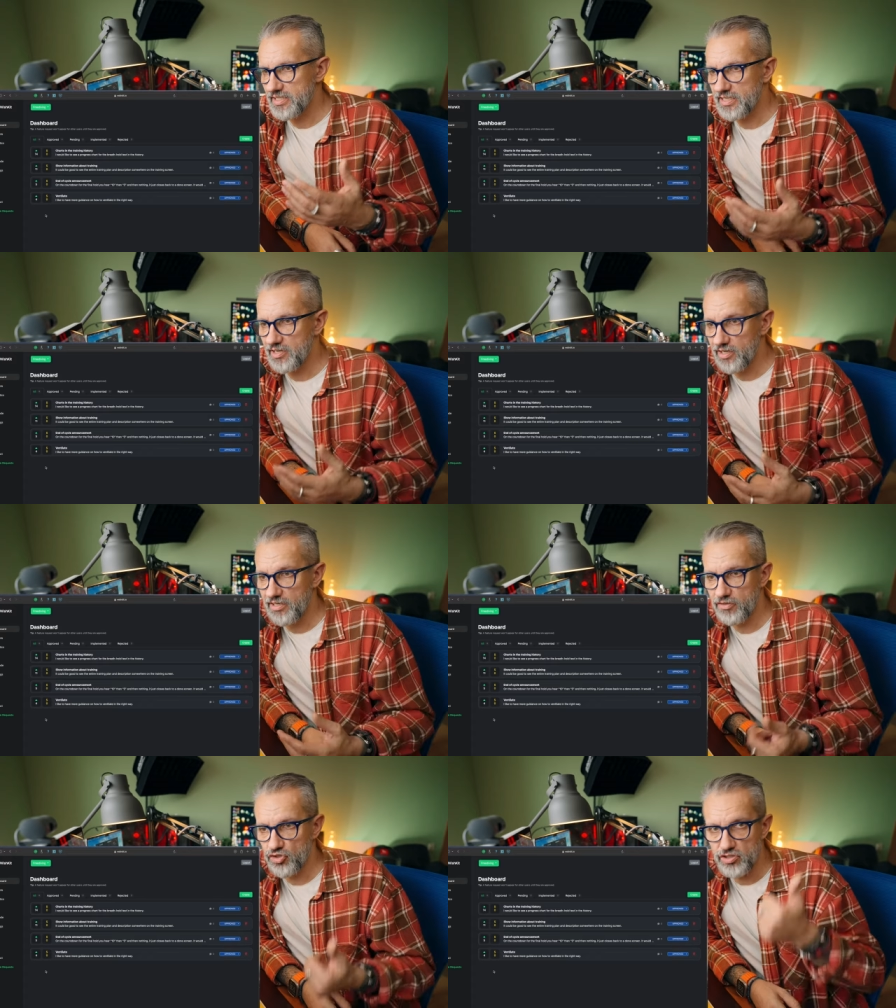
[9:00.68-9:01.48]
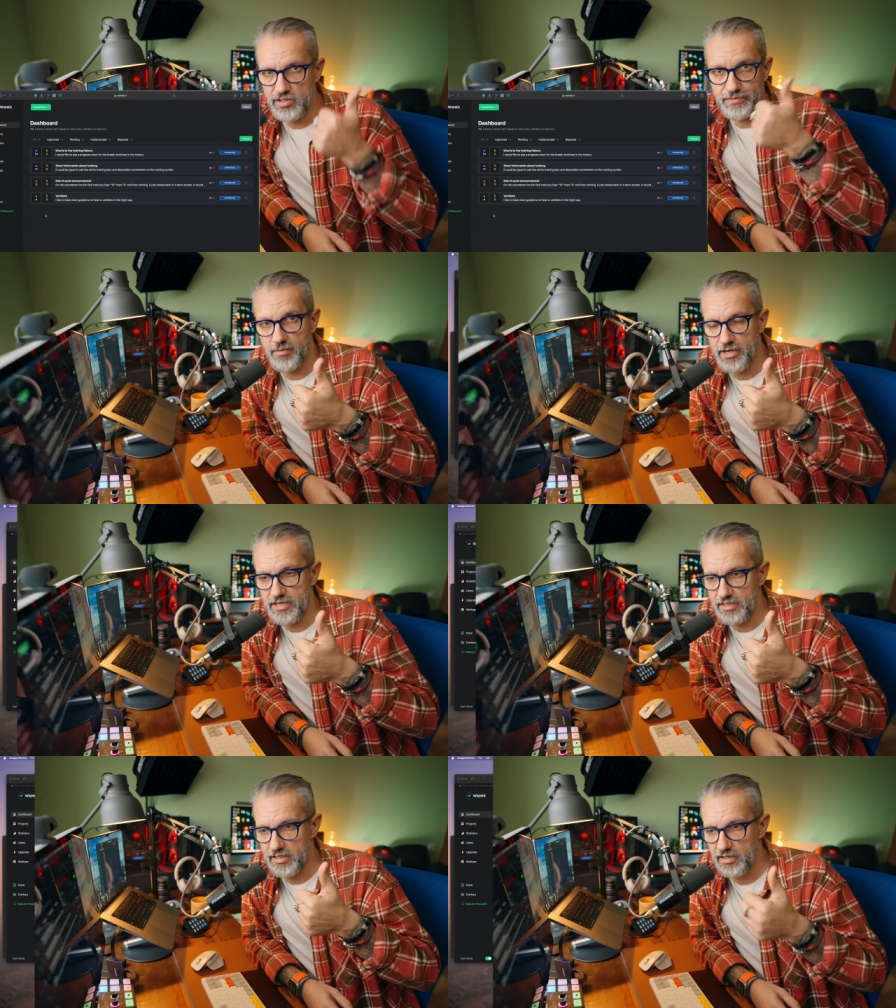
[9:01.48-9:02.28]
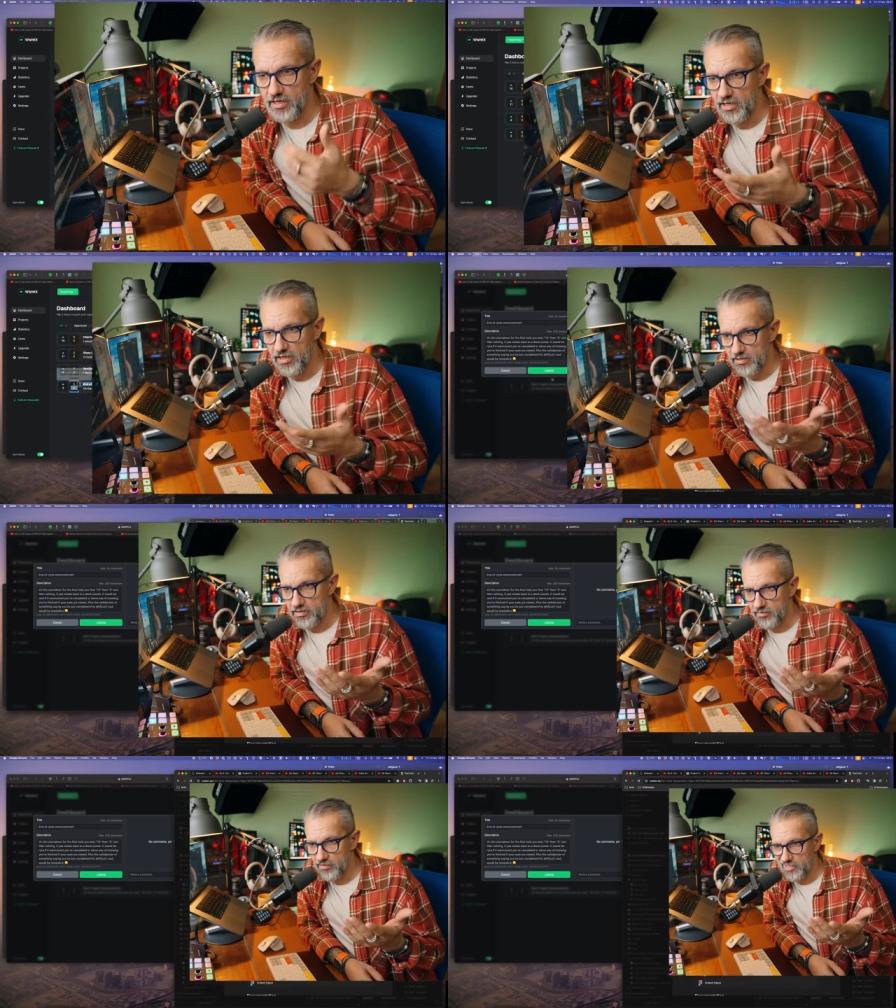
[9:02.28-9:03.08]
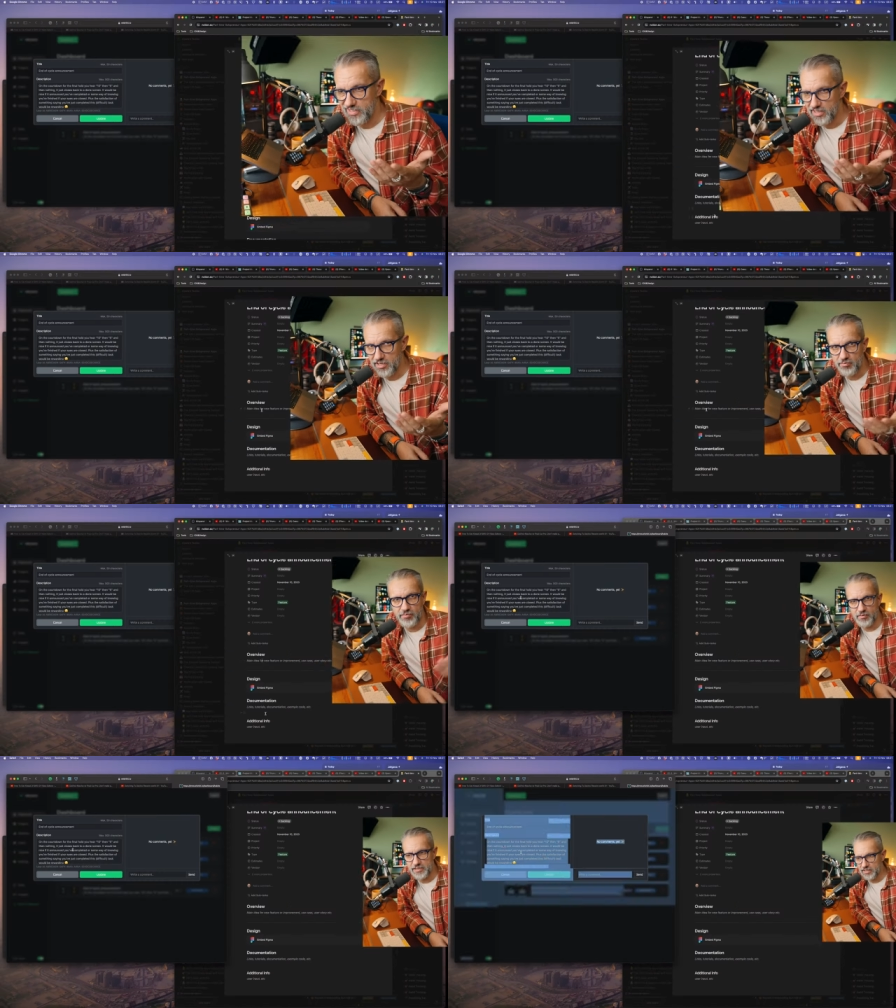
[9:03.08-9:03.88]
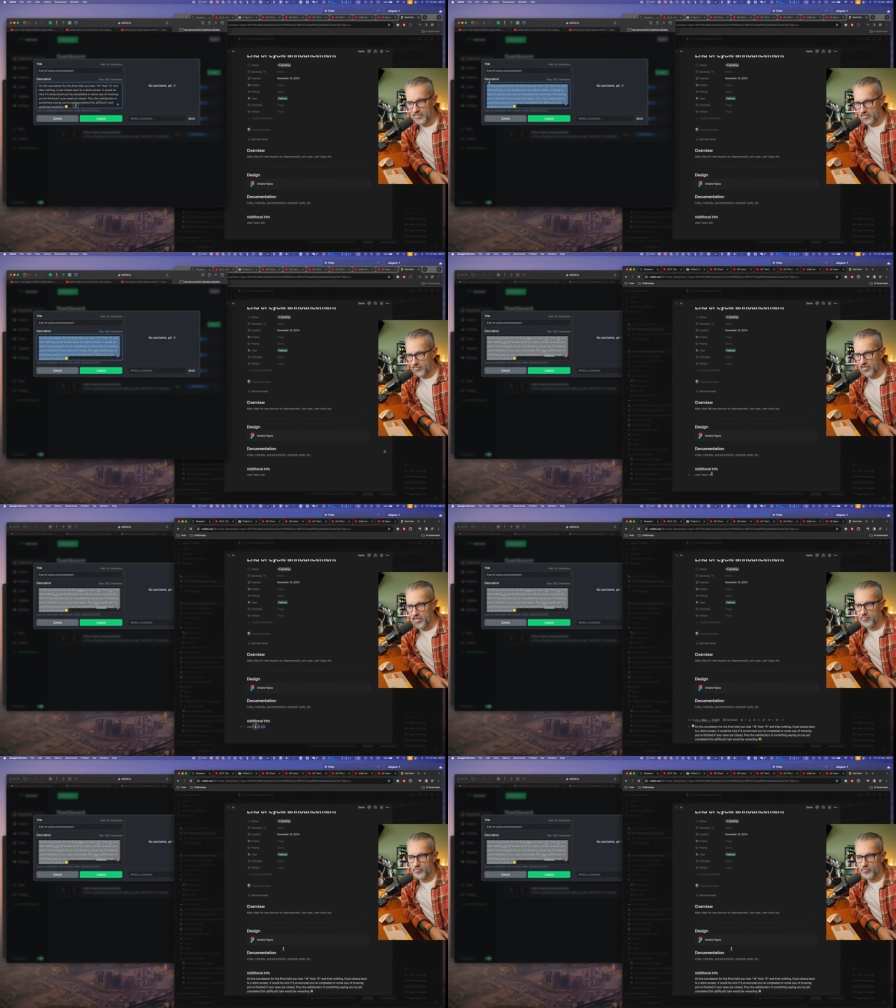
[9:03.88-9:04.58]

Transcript: screen, which is amazing. So next step, basically, I'm